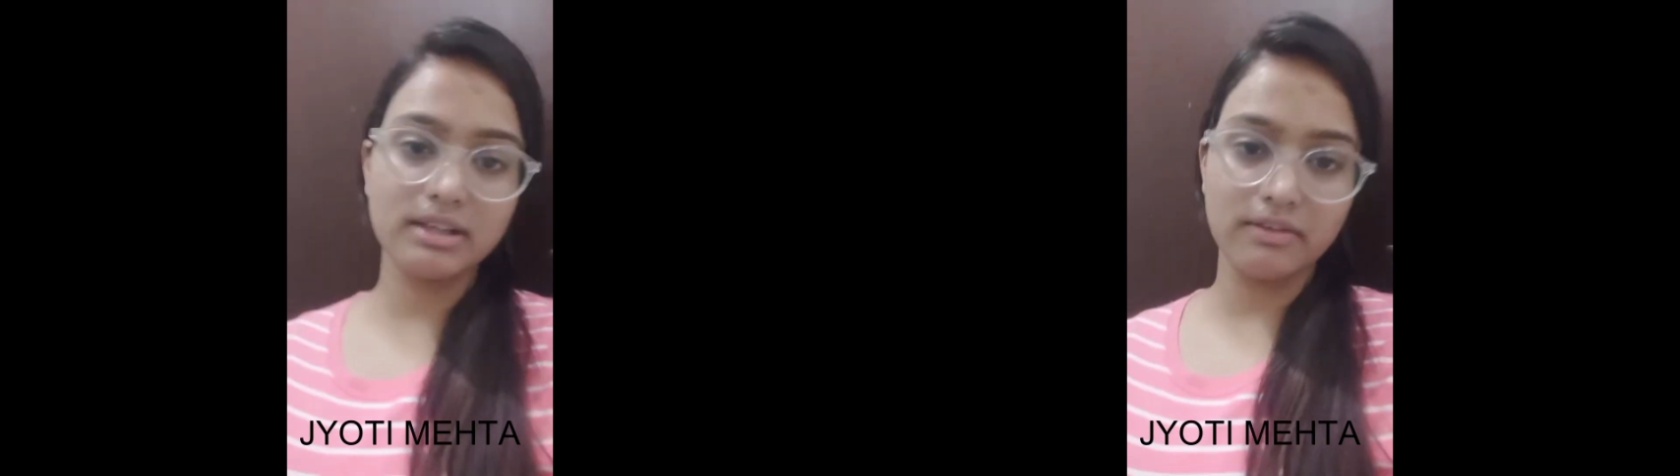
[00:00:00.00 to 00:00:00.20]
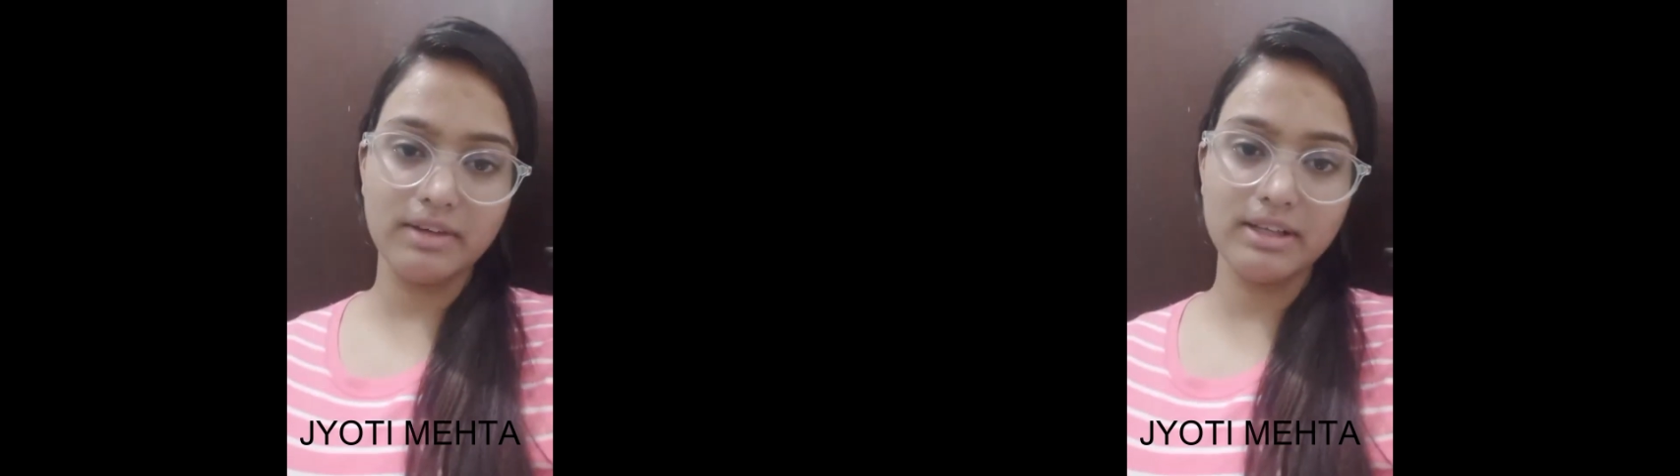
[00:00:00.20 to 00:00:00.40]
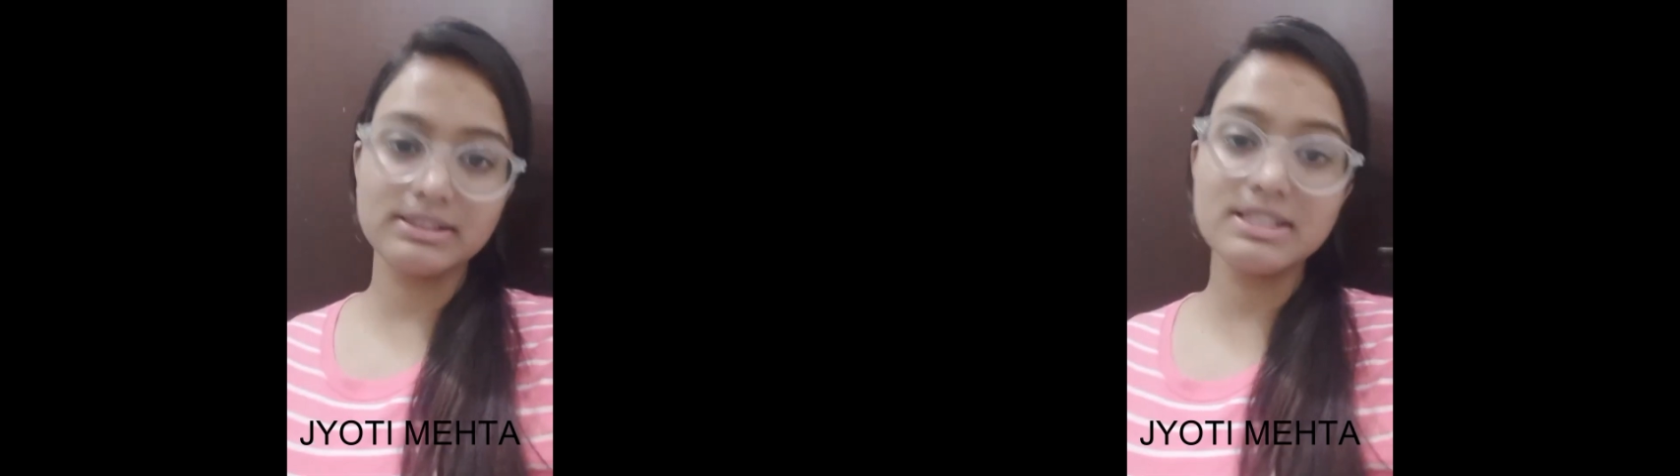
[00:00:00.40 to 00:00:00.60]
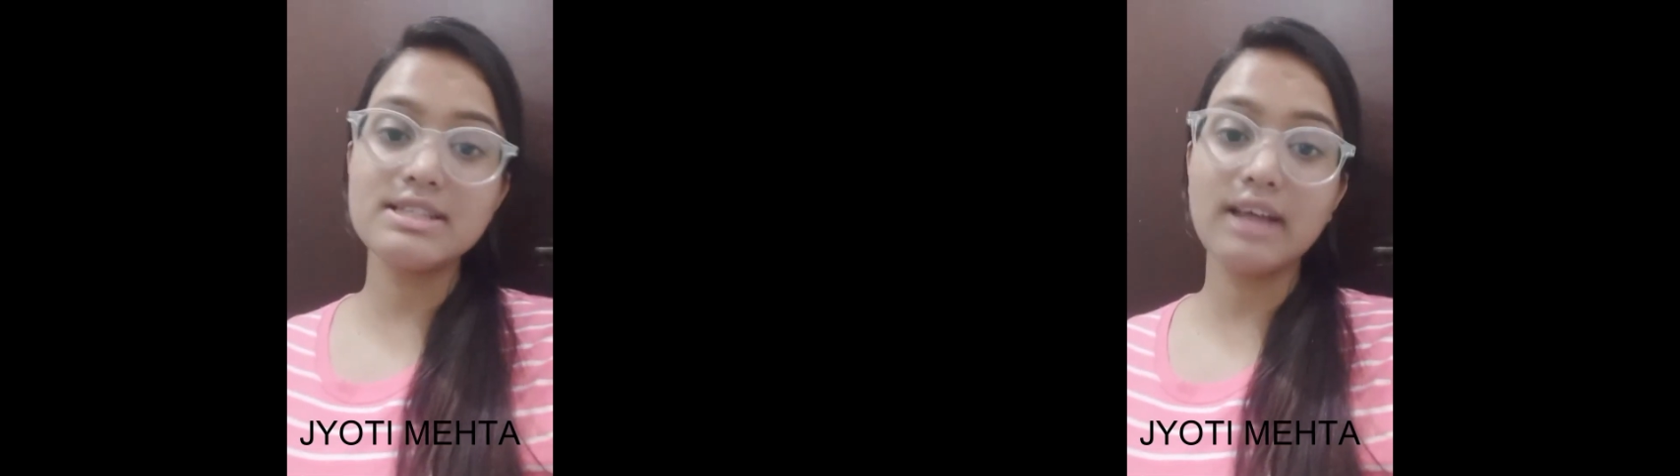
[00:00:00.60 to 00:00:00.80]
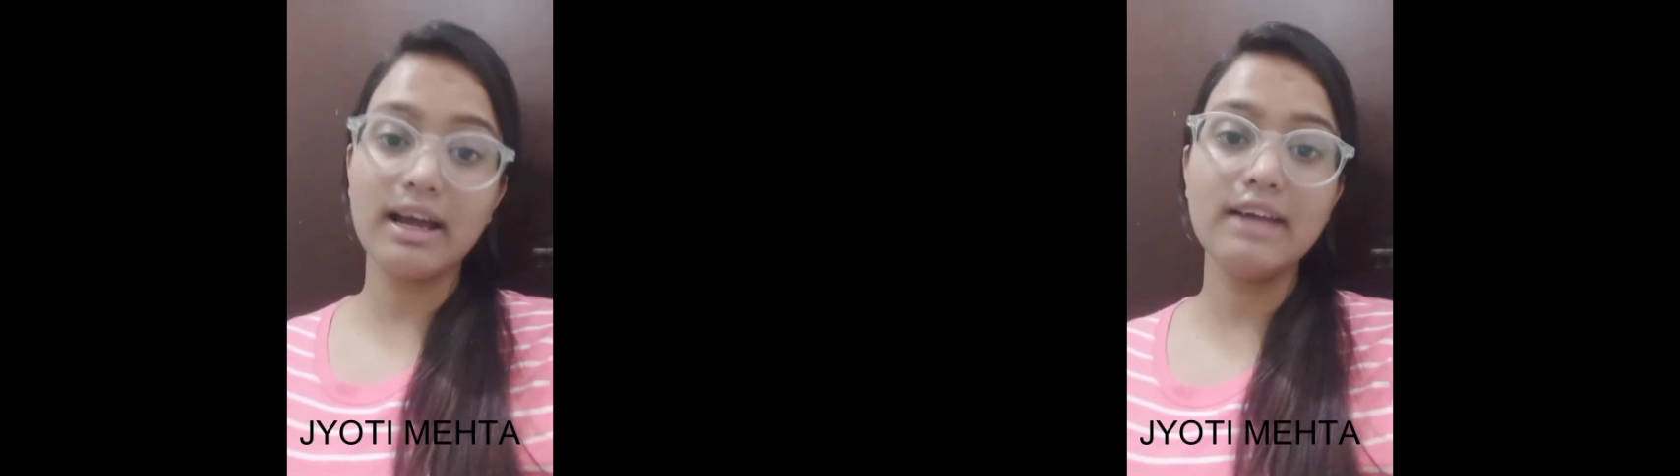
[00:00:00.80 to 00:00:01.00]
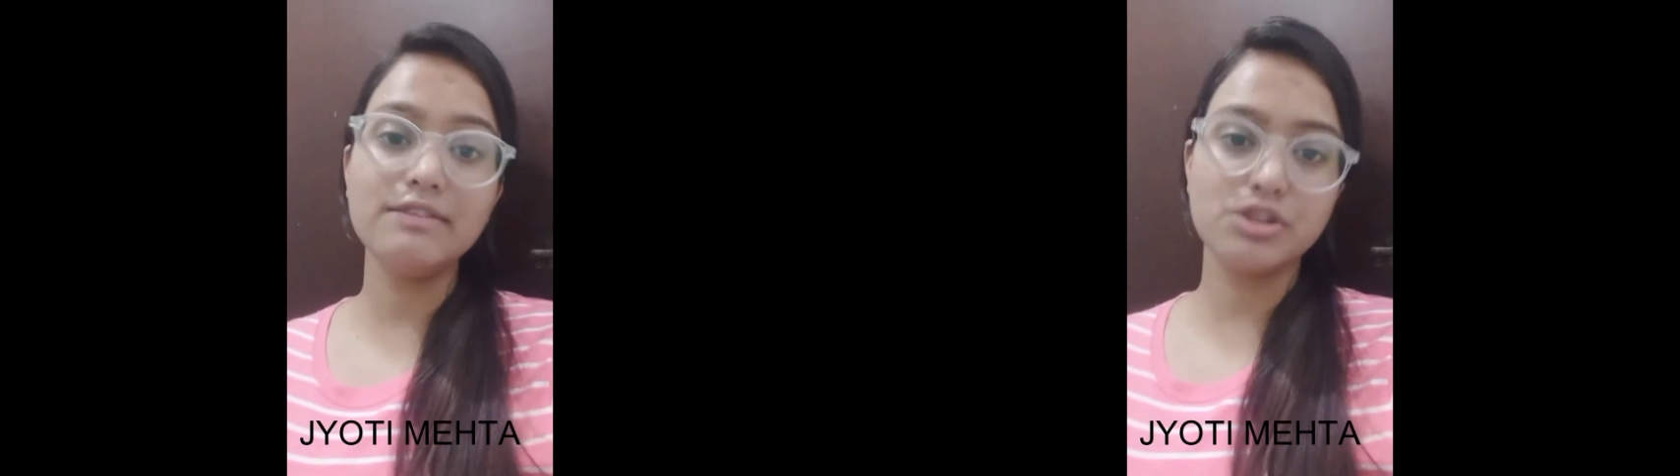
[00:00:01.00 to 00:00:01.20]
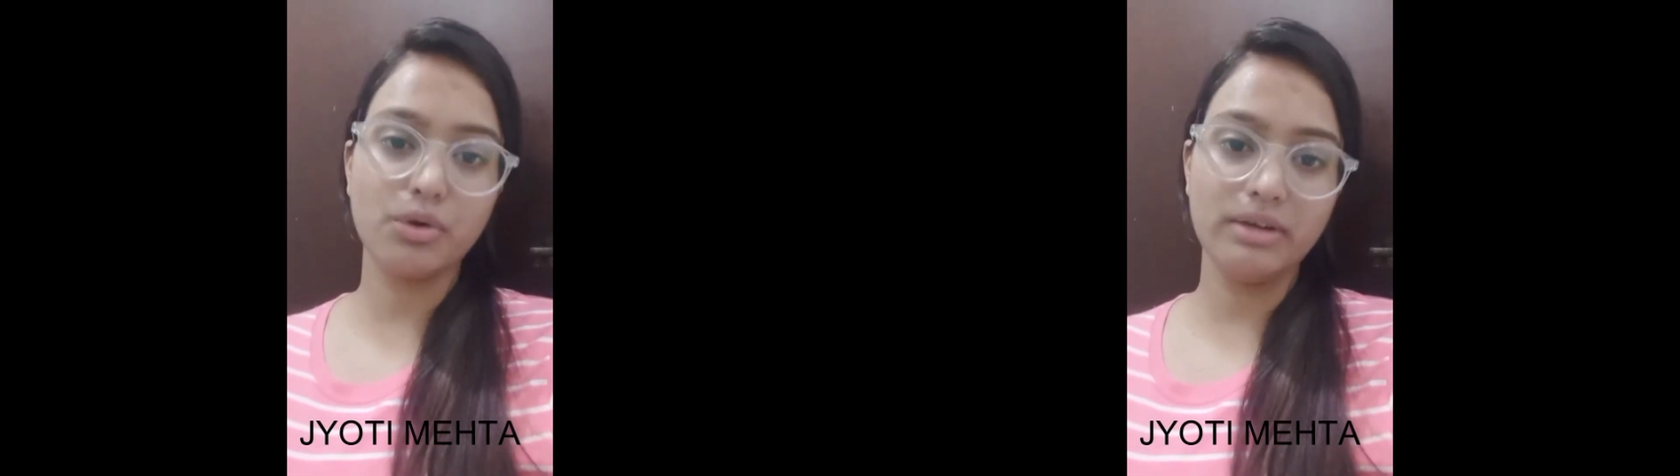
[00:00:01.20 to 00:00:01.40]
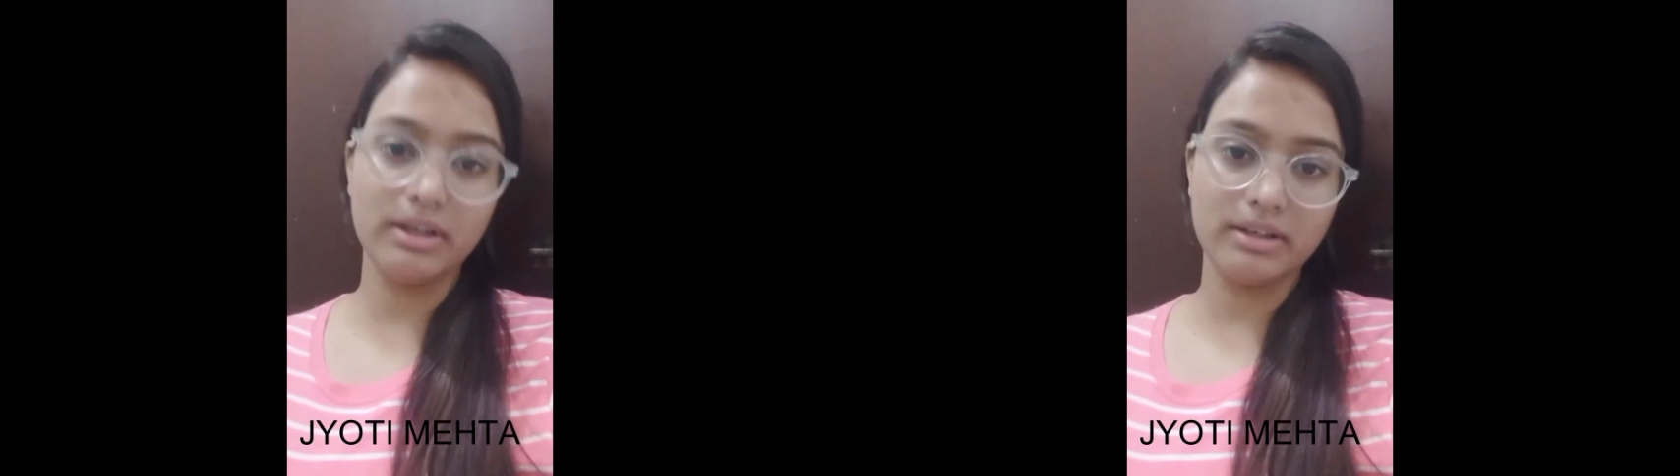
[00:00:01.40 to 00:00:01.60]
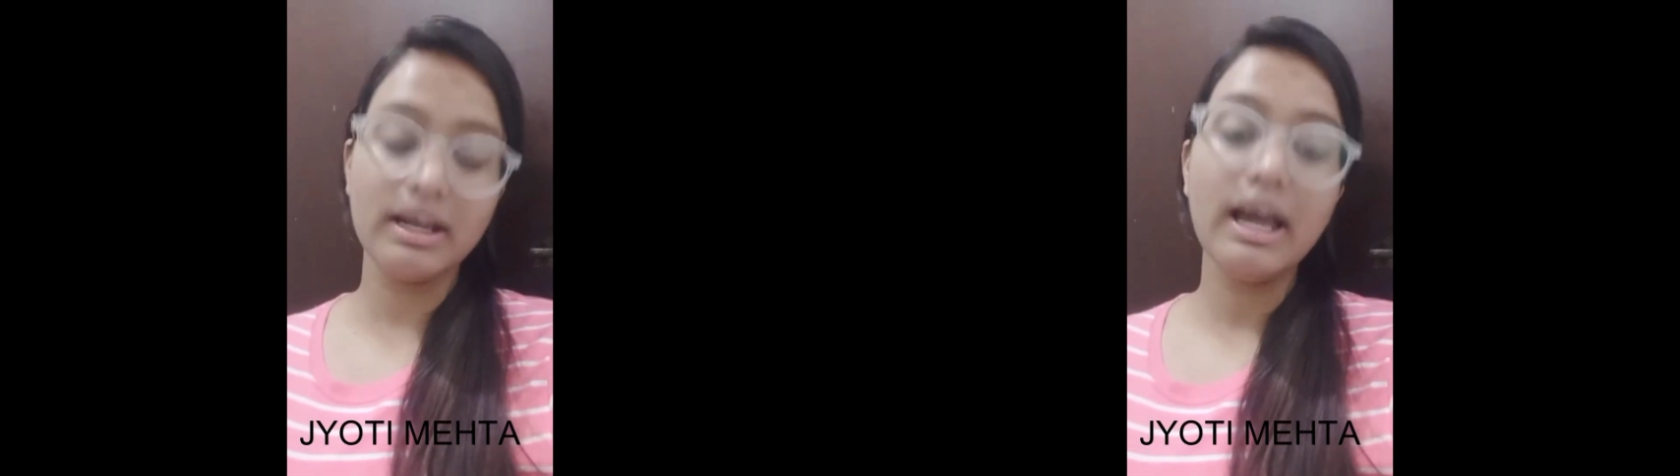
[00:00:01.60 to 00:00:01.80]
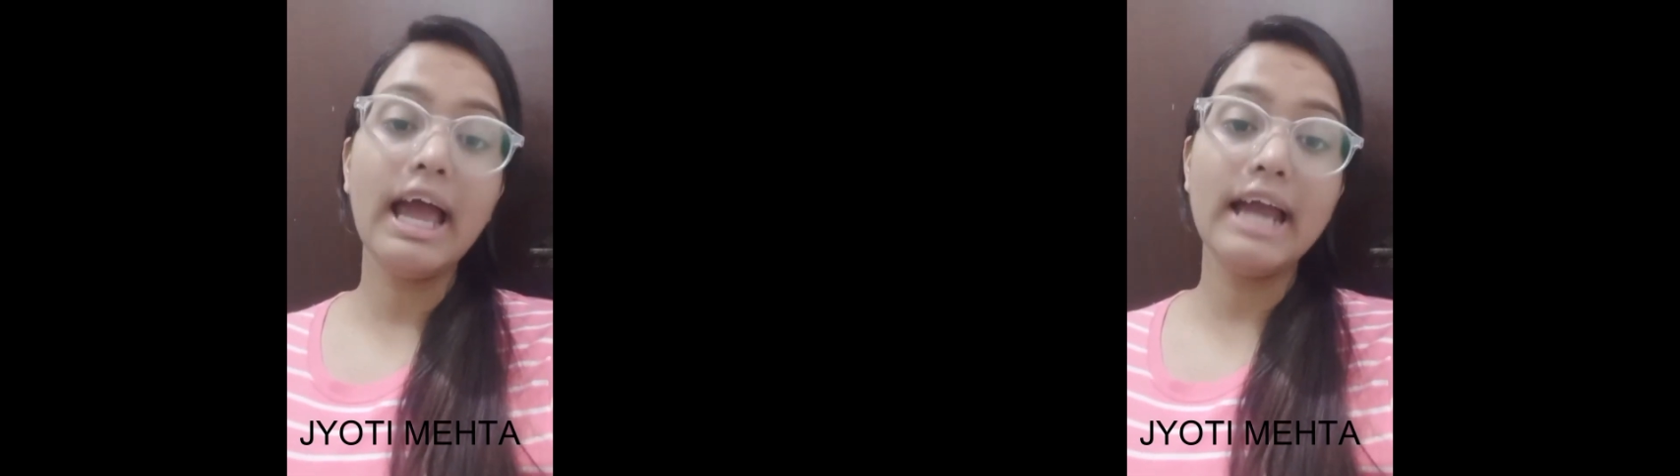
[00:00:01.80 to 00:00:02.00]
weeks since I have joined
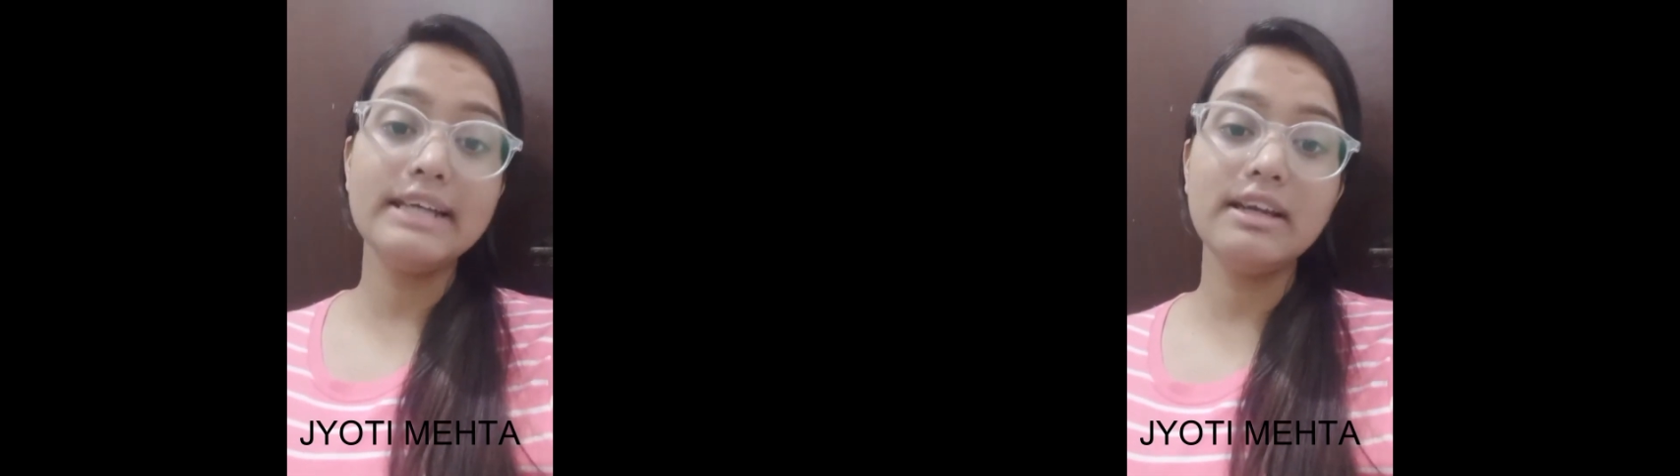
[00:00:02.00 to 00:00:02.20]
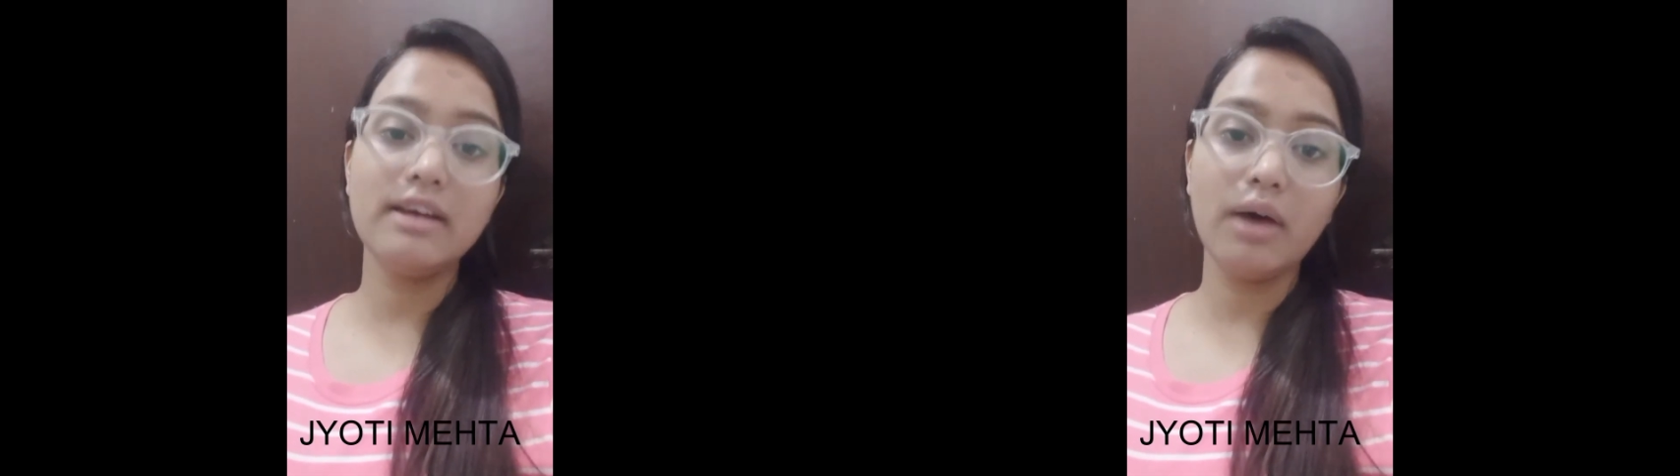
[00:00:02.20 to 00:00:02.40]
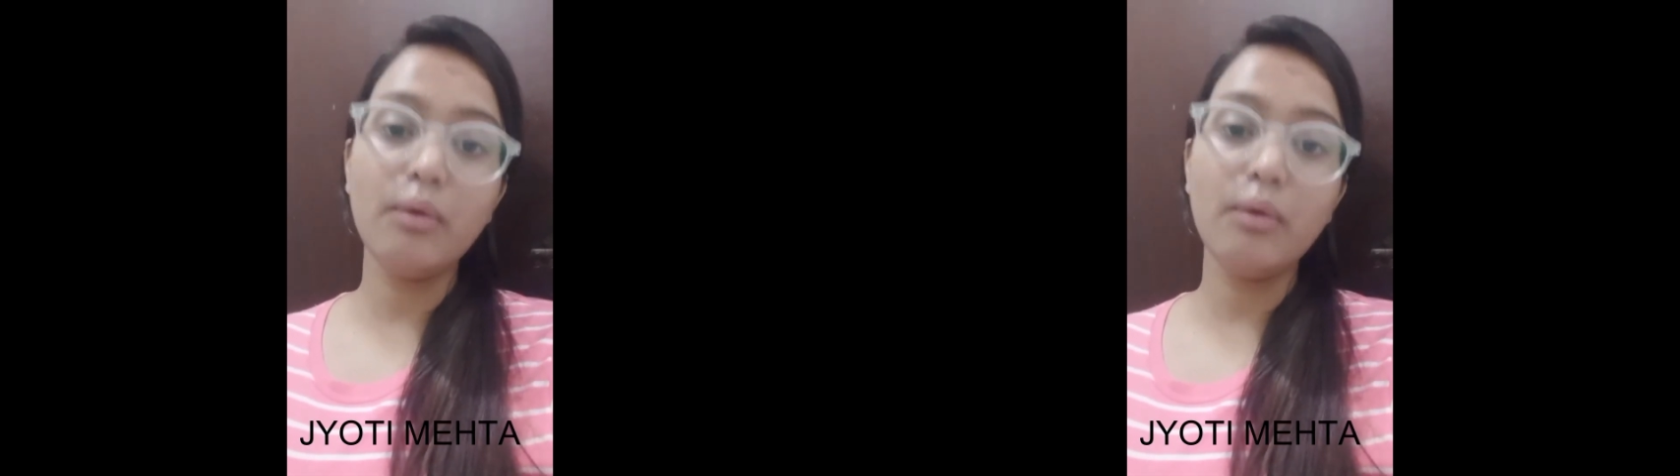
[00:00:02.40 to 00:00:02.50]
it and till now